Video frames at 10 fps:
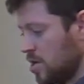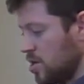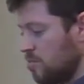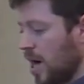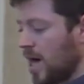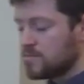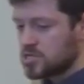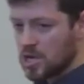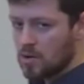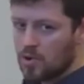you perhaps
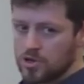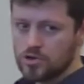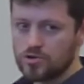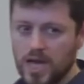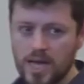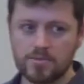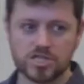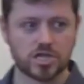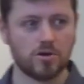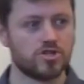don't want your name
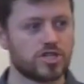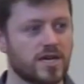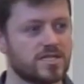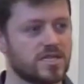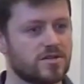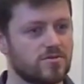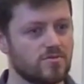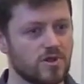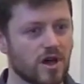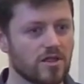associated
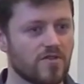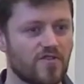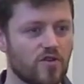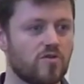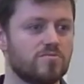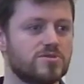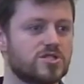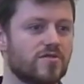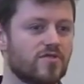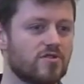with other forms
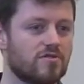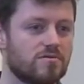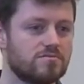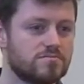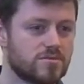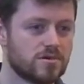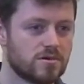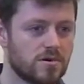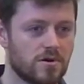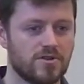of your
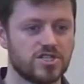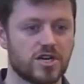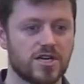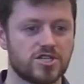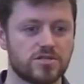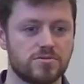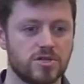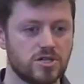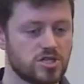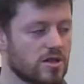origination.
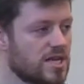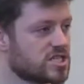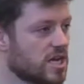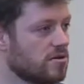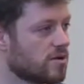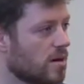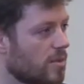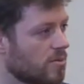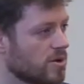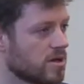So let's say you come
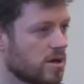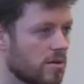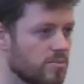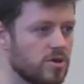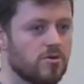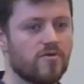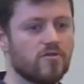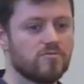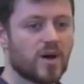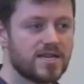up with a
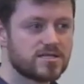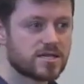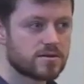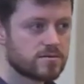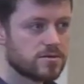beautiful painting.